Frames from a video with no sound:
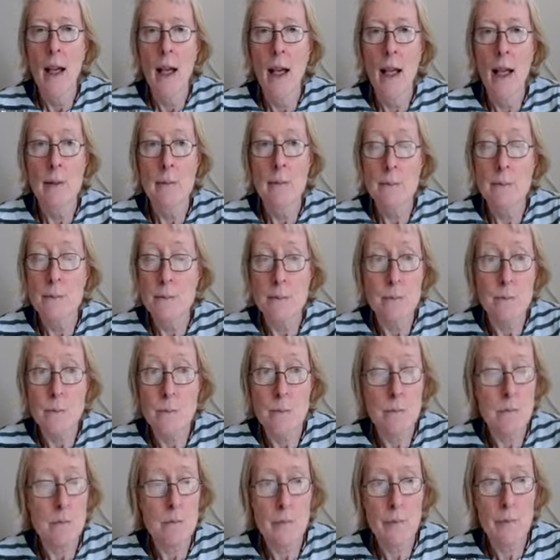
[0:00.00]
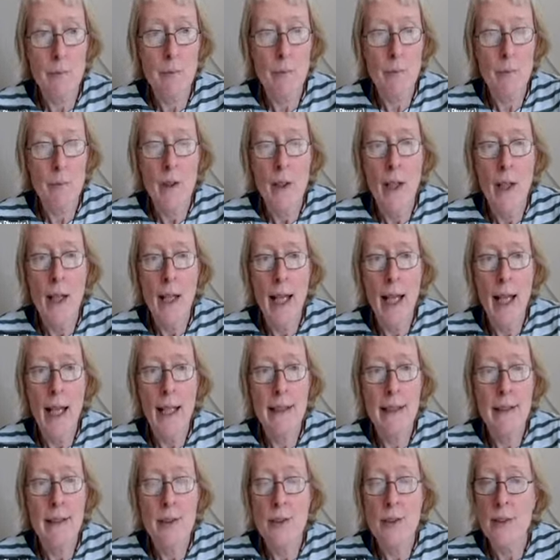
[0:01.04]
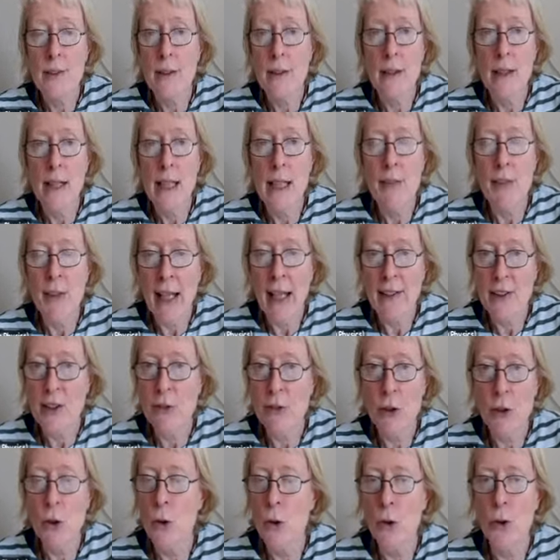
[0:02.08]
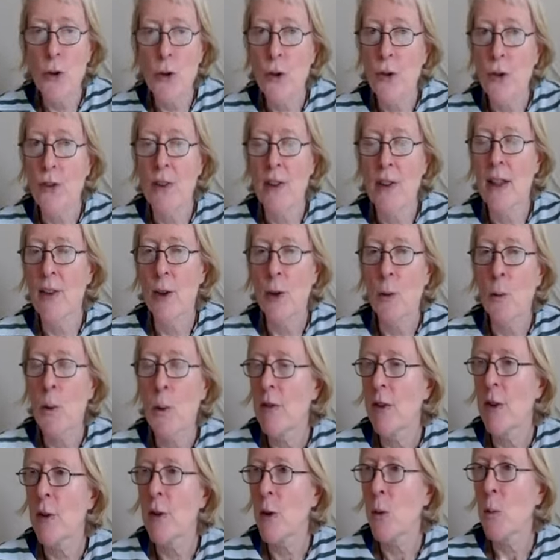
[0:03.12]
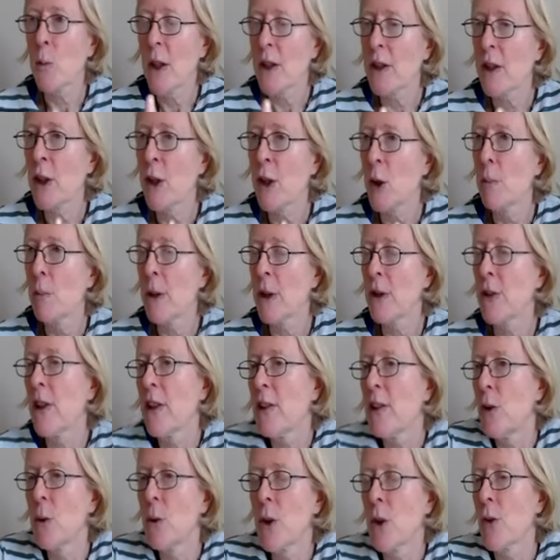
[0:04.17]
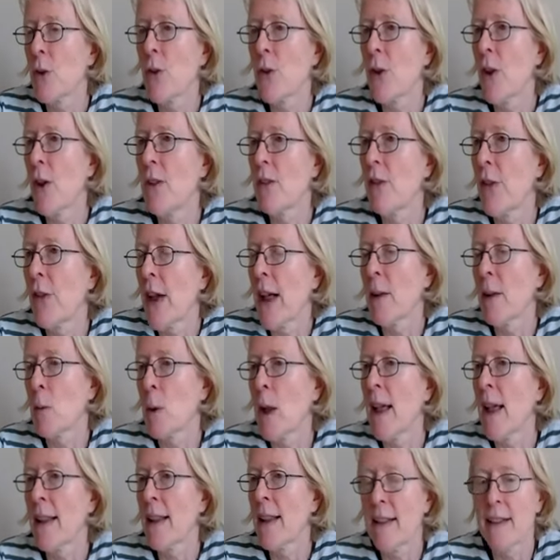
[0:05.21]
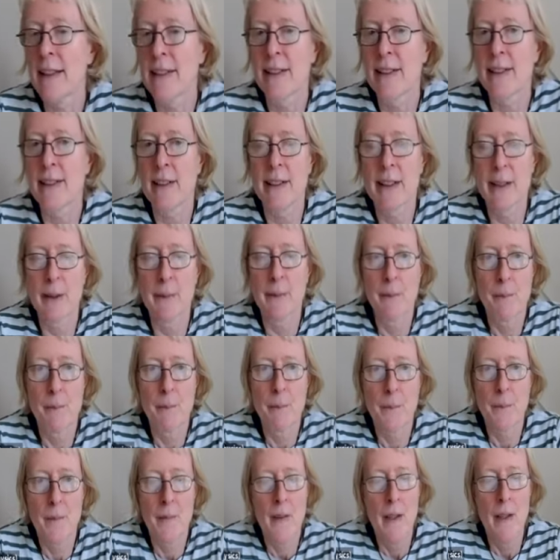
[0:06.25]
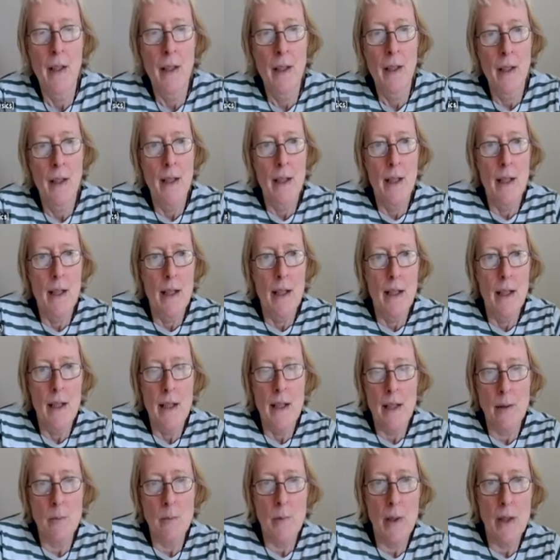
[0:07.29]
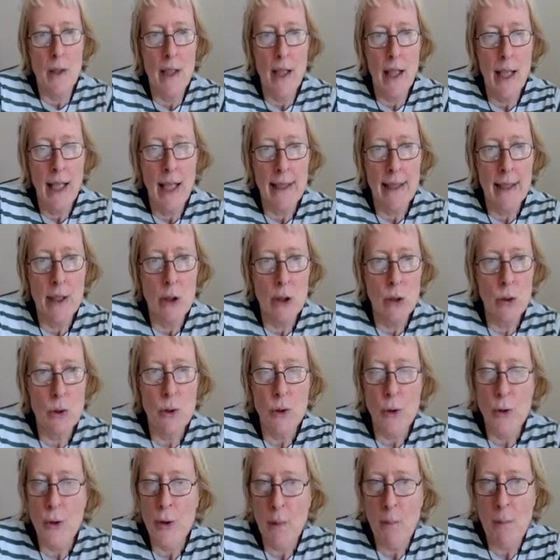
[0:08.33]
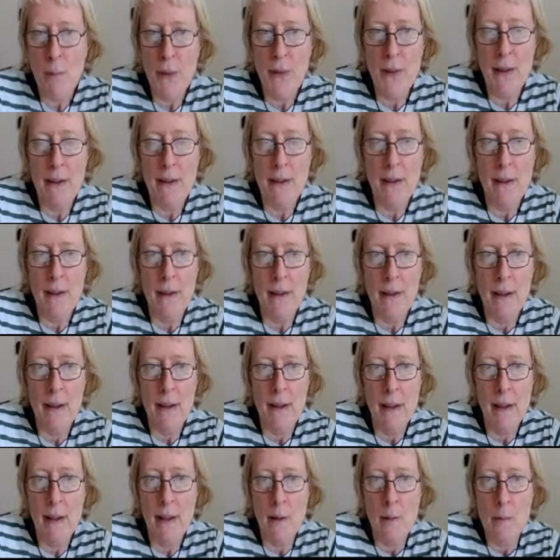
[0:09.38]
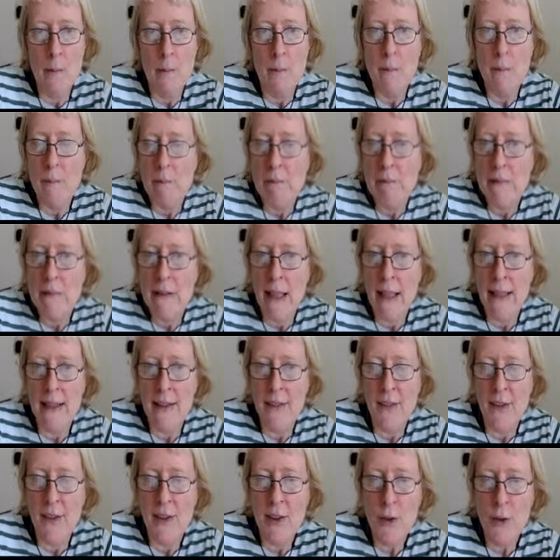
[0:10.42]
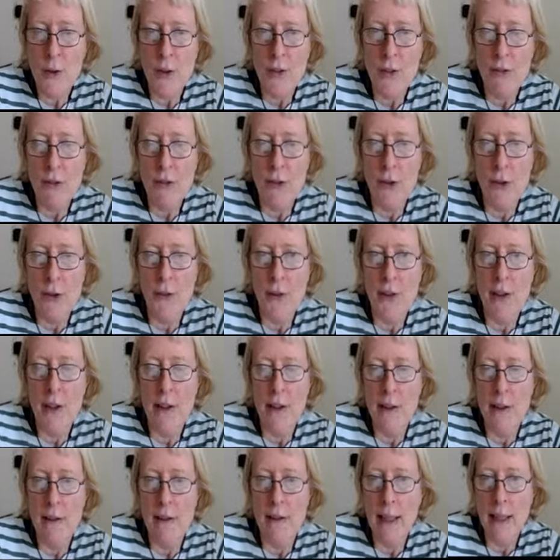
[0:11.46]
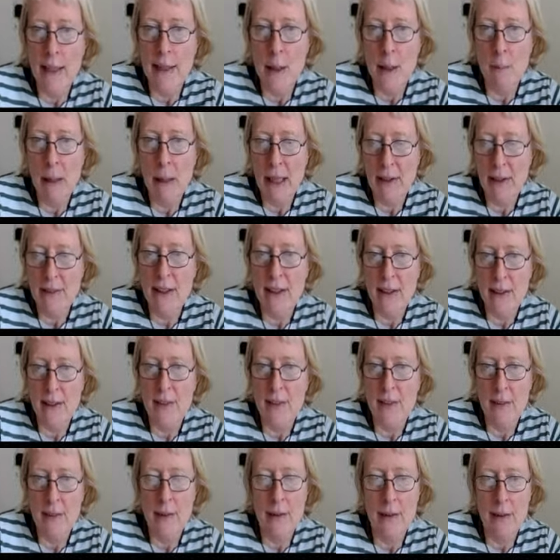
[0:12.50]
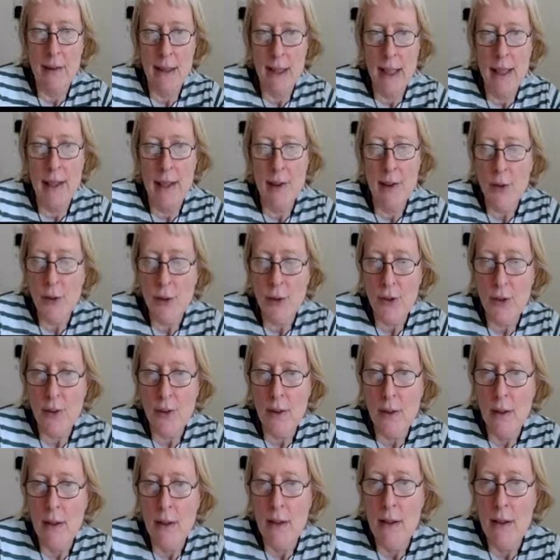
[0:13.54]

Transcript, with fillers: And, and that, of course, is equivalent to one qubit, and you can solve that analytically. Um, and it looks something um, like this for the adiabatic case.